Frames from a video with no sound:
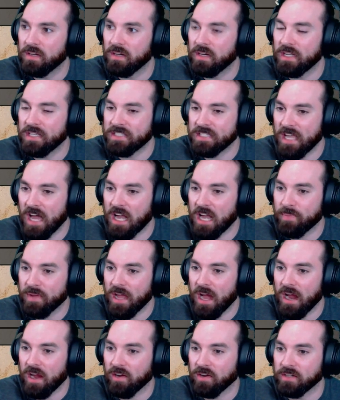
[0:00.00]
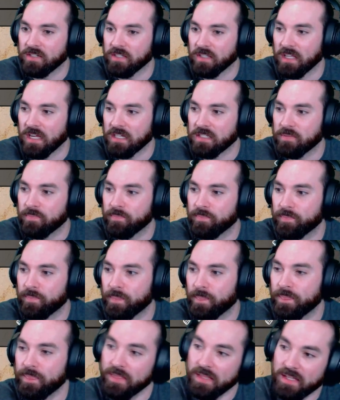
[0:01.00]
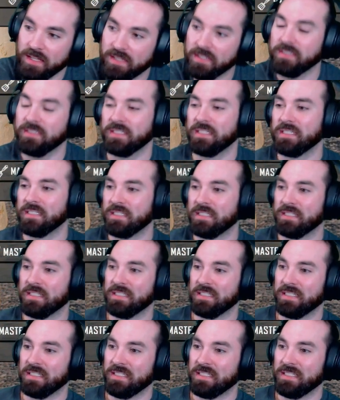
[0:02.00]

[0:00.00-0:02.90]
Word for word: It's gotta be higher intellect. Yeah, it must be.